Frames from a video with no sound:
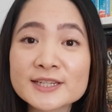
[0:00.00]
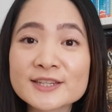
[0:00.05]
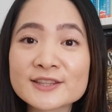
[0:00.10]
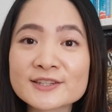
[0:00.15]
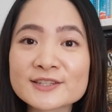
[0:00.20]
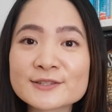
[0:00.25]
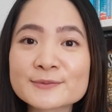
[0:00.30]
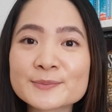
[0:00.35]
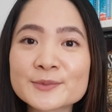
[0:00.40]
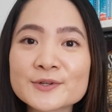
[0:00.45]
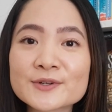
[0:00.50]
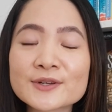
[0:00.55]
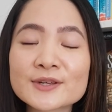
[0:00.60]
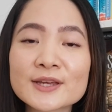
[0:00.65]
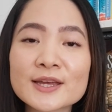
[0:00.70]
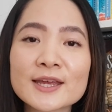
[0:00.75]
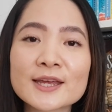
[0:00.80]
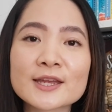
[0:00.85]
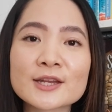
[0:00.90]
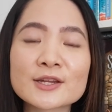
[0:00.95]
in this book,
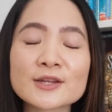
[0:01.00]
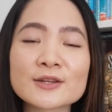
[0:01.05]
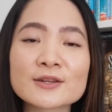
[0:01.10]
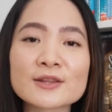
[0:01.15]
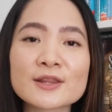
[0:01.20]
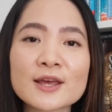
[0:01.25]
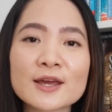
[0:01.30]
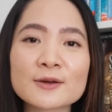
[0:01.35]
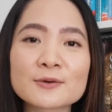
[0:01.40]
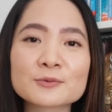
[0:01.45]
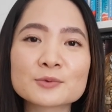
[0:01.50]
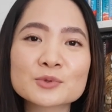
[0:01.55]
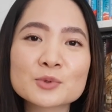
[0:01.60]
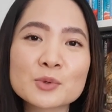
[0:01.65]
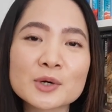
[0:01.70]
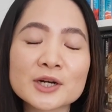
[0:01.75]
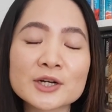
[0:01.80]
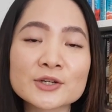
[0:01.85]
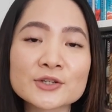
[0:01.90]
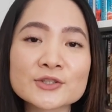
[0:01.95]
and that
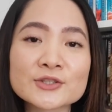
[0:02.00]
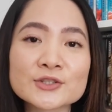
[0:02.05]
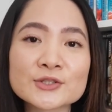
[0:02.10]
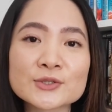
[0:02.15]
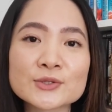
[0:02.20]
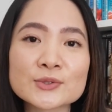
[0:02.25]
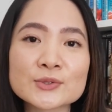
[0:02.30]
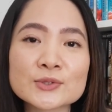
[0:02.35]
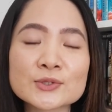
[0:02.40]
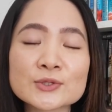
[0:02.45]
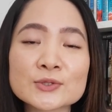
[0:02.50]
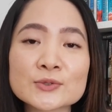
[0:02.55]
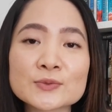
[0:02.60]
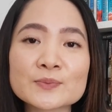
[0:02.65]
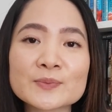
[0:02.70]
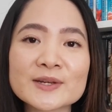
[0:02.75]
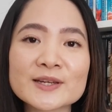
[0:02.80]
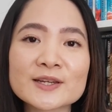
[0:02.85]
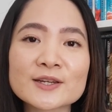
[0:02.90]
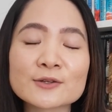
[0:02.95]
requires you to
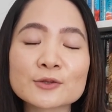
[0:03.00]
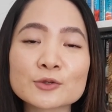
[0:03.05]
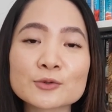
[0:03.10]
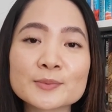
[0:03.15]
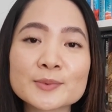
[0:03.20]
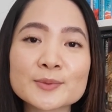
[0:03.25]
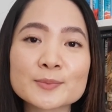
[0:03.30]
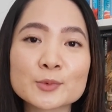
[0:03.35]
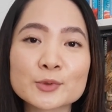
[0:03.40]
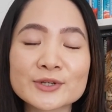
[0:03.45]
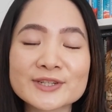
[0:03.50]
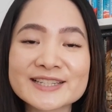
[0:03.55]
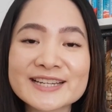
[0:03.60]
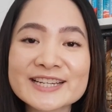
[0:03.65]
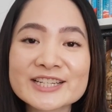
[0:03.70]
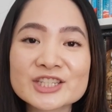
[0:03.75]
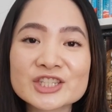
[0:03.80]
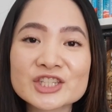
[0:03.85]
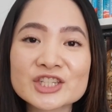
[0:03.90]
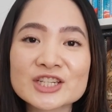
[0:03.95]
pay a little bit more
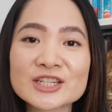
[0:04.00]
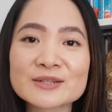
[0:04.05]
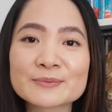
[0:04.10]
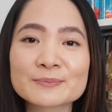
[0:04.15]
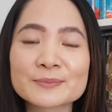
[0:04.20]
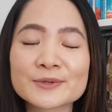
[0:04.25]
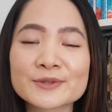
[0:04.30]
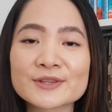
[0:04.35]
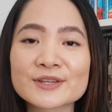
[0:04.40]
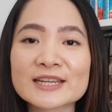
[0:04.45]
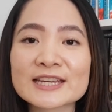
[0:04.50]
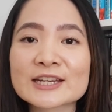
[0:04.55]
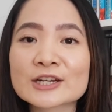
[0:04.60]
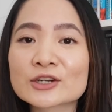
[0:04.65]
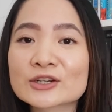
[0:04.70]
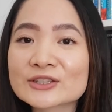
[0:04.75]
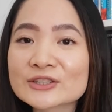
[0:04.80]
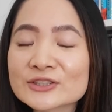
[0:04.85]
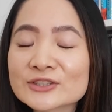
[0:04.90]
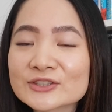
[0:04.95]
attention, but the
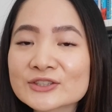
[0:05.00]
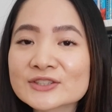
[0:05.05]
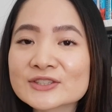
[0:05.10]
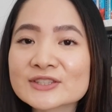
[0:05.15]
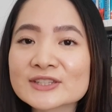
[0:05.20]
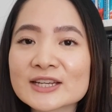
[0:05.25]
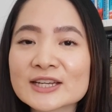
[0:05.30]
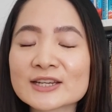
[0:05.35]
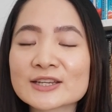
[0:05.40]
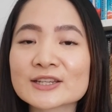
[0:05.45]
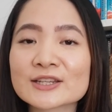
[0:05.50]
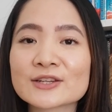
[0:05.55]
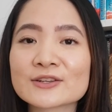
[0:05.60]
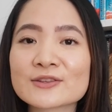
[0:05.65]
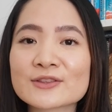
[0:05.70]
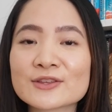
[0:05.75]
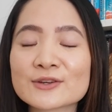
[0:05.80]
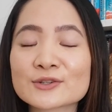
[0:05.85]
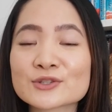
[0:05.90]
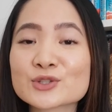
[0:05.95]
characters and
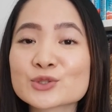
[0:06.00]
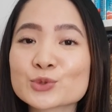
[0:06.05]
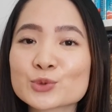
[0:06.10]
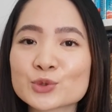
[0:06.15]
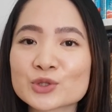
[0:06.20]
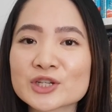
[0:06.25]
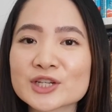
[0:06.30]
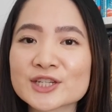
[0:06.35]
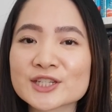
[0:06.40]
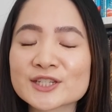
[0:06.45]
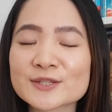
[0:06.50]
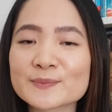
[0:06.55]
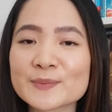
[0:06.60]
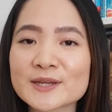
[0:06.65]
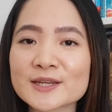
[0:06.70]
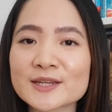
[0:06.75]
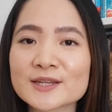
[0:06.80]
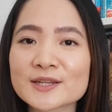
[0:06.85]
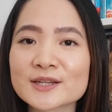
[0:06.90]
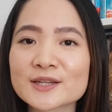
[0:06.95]
their stories
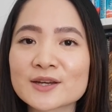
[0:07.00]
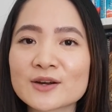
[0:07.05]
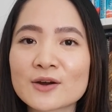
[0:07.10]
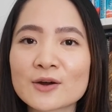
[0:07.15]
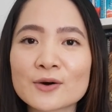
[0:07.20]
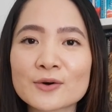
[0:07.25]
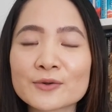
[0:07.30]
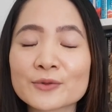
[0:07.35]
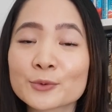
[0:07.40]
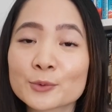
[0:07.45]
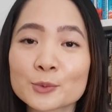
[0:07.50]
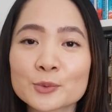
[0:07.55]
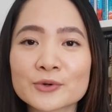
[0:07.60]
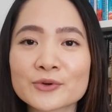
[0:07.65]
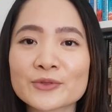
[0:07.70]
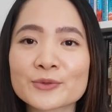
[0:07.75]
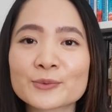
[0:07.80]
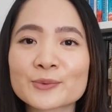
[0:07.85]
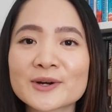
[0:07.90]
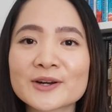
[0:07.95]
make it all the
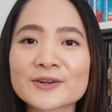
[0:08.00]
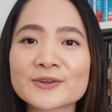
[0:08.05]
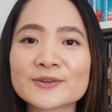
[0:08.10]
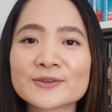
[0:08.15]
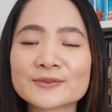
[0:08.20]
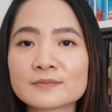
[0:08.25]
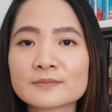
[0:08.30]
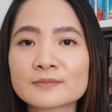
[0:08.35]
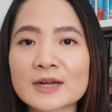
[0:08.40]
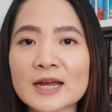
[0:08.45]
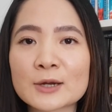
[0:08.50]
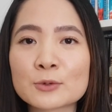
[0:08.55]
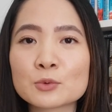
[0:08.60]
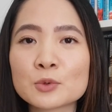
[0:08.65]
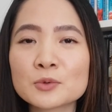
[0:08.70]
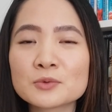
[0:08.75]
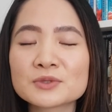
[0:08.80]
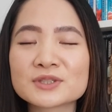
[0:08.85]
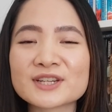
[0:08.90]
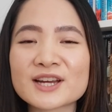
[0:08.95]
worthwhile. I
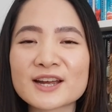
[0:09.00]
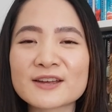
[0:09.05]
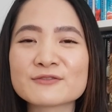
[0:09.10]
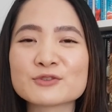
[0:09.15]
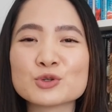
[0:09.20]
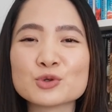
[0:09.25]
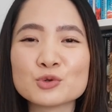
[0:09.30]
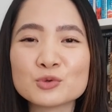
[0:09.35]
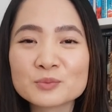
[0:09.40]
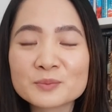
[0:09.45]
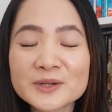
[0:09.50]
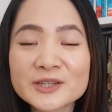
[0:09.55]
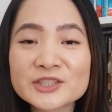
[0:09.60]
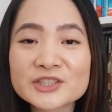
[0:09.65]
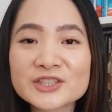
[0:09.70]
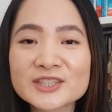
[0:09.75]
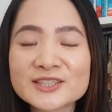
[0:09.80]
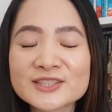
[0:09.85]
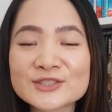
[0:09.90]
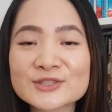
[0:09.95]
won't dive too much
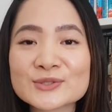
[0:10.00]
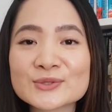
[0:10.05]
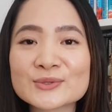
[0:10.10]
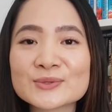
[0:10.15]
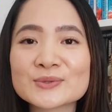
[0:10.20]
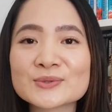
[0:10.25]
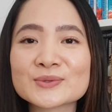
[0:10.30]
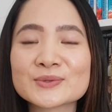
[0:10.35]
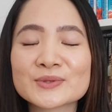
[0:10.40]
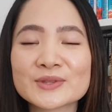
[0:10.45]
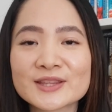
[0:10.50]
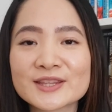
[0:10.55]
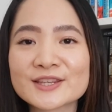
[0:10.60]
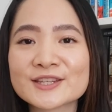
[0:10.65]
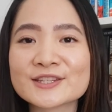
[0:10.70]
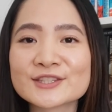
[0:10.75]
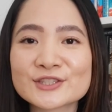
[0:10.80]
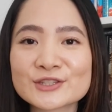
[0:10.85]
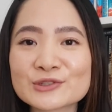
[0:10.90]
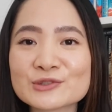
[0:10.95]
into
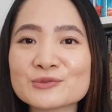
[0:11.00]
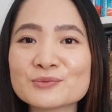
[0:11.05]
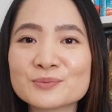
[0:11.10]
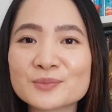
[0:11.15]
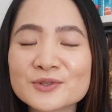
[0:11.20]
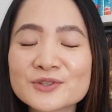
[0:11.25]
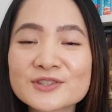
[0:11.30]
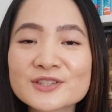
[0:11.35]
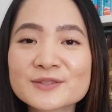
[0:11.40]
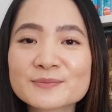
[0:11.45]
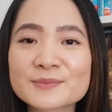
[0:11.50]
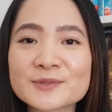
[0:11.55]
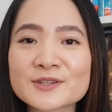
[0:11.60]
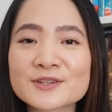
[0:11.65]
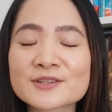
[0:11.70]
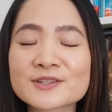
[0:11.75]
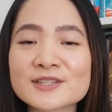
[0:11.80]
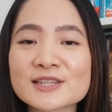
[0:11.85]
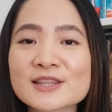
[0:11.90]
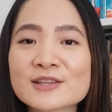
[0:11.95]
these two books
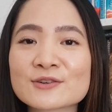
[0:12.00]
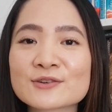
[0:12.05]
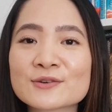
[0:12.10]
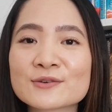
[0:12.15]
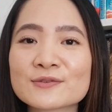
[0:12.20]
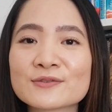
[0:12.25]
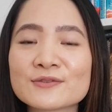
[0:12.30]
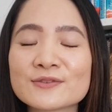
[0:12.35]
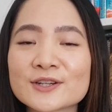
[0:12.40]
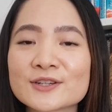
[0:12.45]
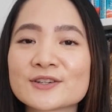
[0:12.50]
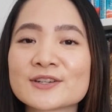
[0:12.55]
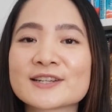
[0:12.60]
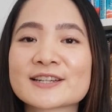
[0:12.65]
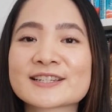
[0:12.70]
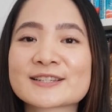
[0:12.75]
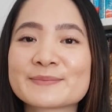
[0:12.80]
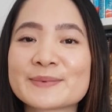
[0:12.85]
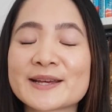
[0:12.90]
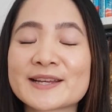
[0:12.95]
because they are very
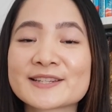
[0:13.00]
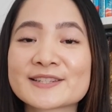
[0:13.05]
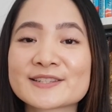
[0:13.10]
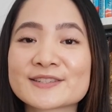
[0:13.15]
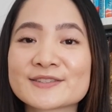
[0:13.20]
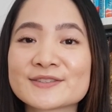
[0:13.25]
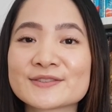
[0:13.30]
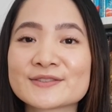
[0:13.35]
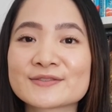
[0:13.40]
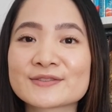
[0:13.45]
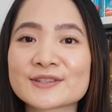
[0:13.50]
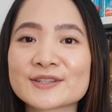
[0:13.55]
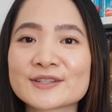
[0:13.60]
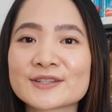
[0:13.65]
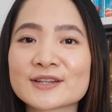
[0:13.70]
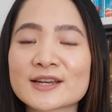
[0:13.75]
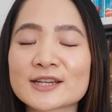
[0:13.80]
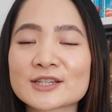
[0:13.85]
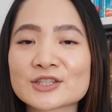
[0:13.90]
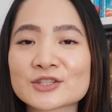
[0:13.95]
expansive
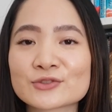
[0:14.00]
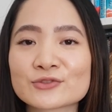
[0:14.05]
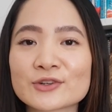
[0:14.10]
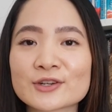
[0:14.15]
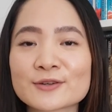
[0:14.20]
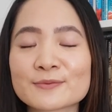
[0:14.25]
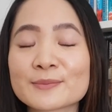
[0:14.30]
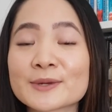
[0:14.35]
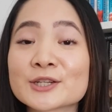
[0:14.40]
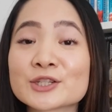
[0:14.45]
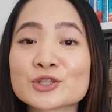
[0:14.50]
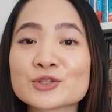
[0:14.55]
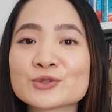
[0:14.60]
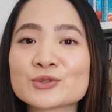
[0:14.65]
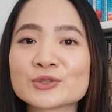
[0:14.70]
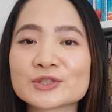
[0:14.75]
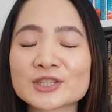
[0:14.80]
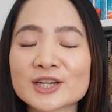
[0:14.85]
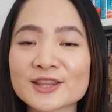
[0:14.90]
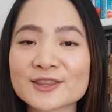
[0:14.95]
and I just recommend you to
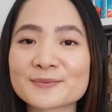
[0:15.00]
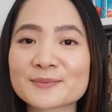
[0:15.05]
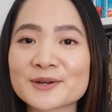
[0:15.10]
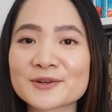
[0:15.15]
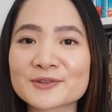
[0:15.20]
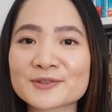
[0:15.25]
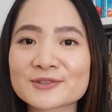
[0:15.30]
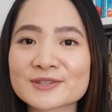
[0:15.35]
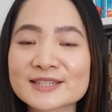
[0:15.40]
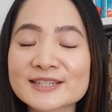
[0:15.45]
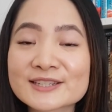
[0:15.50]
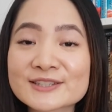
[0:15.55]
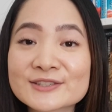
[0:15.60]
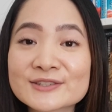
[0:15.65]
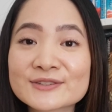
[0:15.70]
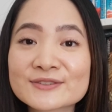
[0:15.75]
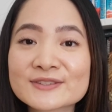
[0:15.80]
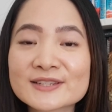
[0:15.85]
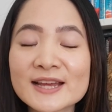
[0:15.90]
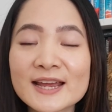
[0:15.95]
check them out
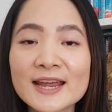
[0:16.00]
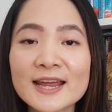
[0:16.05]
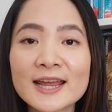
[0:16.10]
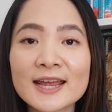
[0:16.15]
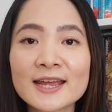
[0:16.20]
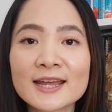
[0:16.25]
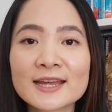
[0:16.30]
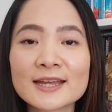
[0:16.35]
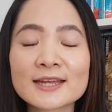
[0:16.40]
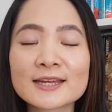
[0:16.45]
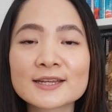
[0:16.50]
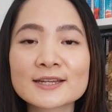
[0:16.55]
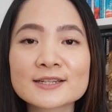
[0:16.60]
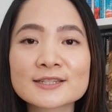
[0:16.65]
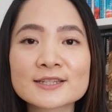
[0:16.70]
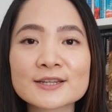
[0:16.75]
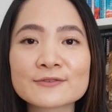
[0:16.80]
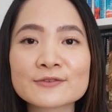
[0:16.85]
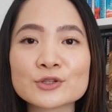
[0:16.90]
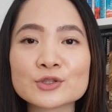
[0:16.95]
yourselves and
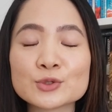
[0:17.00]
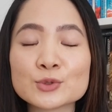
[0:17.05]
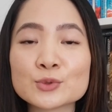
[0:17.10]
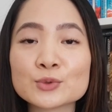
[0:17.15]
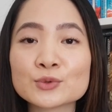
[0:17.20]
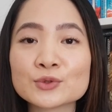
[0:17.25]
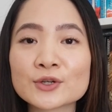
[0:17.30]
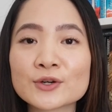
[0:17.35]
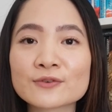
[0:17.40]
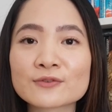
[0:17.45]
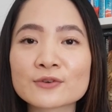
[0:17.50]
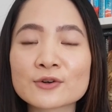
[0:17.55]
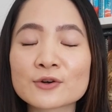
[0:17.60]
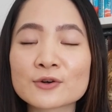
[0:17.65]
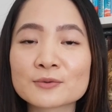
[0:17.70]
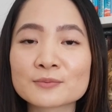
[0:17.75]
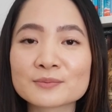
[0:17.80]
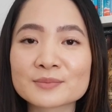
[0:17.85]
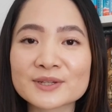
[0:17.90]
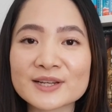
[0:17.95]
if you do love
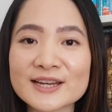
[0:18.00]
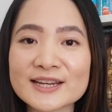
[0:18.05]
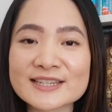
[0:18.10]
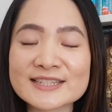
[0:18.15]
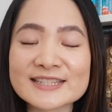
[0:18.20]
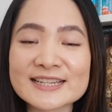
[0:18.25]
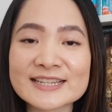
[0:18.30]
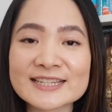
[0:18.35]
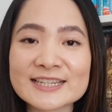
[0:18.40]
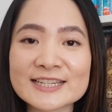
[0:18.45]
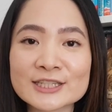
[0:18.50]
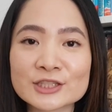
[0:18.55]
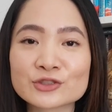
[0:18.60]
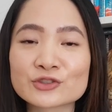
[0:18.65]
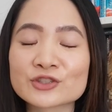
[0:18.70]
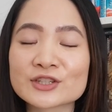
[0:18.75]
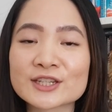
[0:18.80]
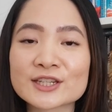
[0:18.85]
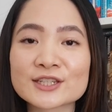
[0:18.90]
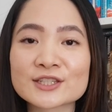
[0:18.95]
complex and
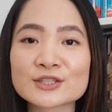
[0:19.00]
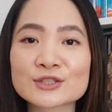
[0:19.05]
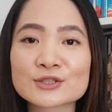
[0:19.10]
intricate